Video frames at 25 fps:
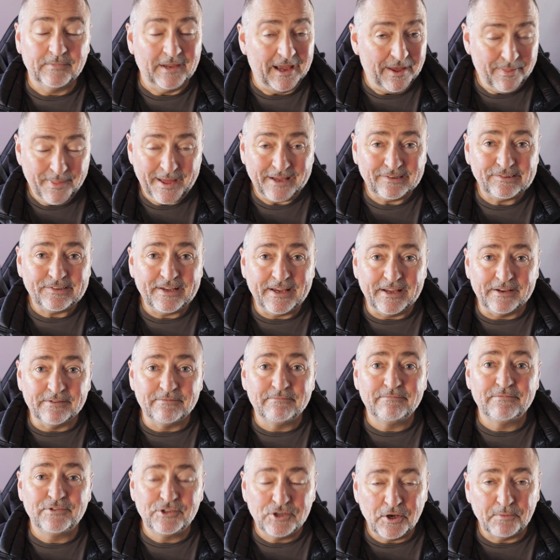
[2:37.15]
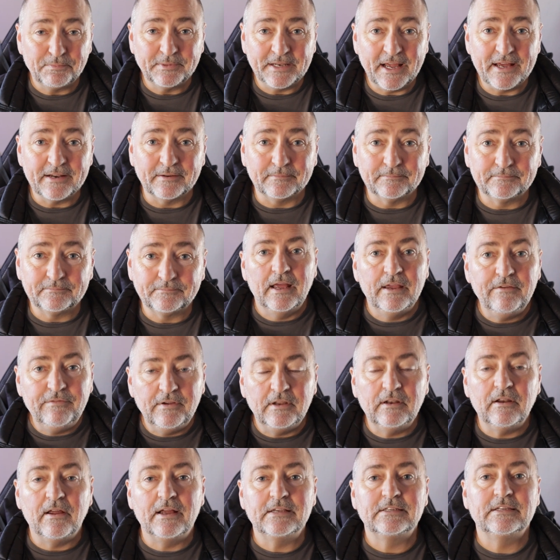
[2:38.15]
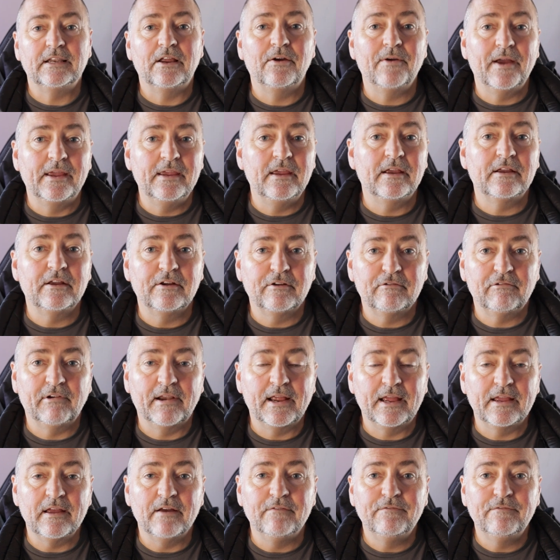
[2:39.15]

And that's it. Job done. Now, if you'd like to know how you can create